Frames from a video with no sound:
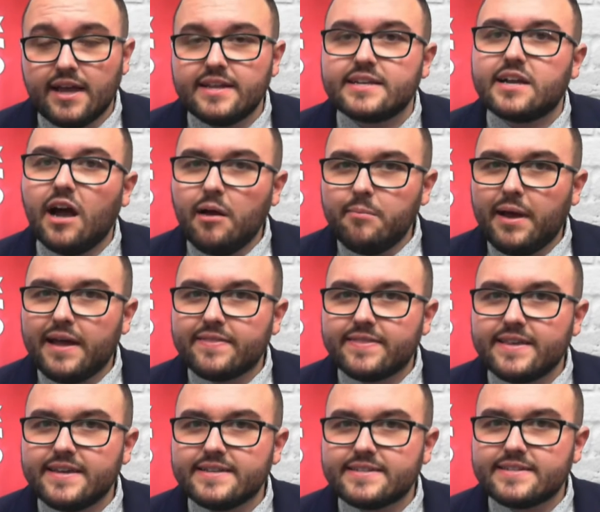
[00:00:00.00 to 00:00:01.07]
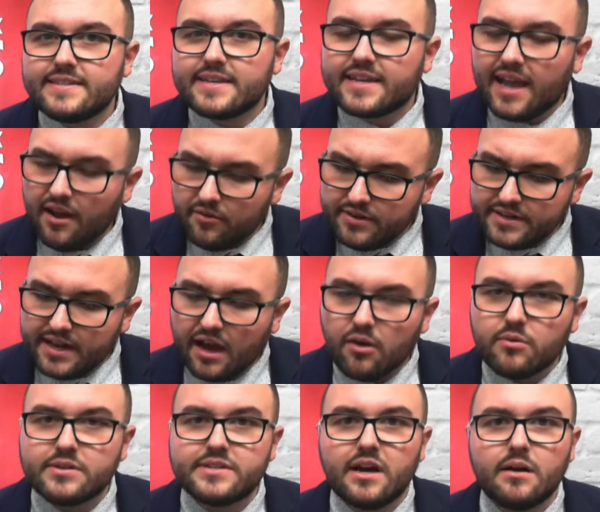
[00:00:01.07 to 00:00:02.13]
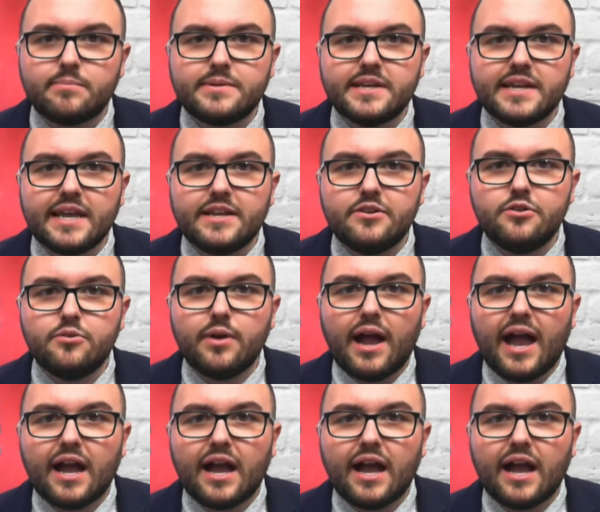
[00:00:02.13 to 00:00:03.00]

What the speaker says: And to combat this, the county now adopting a new